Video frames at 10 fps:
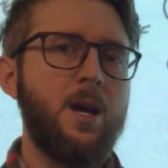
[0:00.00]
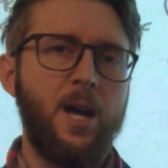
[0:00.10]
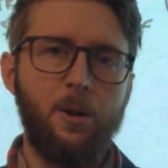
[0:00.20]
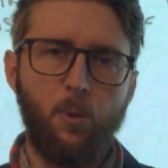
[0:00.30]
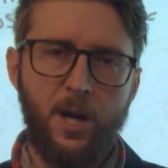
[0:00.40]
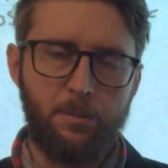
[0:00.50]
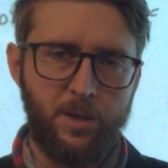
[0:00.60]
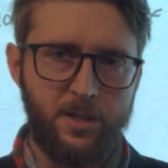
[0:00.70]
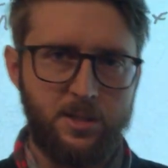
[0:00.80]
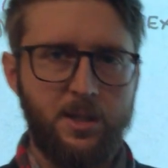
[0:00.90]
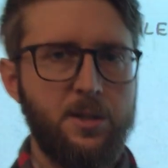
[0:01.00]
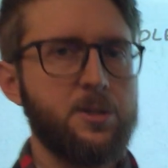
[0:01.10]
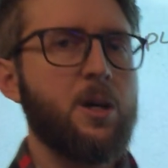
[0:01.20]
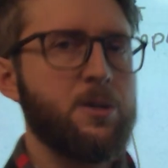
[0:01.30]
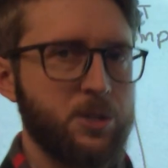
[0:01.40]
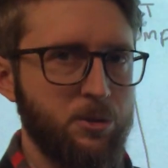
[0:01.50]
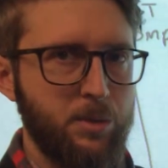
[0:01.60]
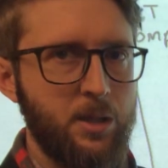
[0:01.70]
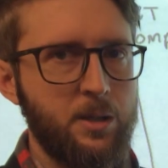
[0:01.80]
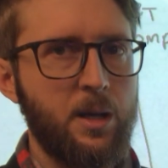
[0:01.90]
and white blood cells also
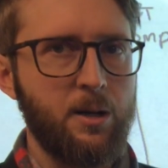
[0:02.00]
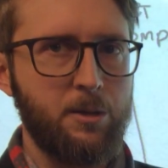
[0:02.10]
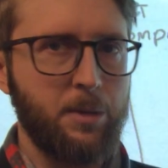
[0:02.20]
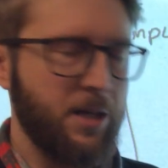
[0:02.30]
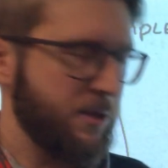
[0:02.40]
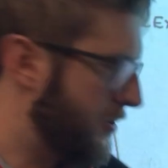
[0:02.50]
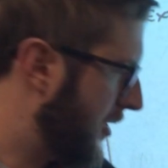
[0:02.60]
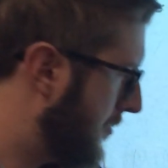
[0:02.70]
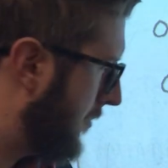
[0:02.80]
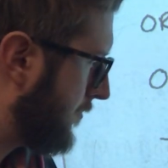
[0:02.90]
being carried by the stream.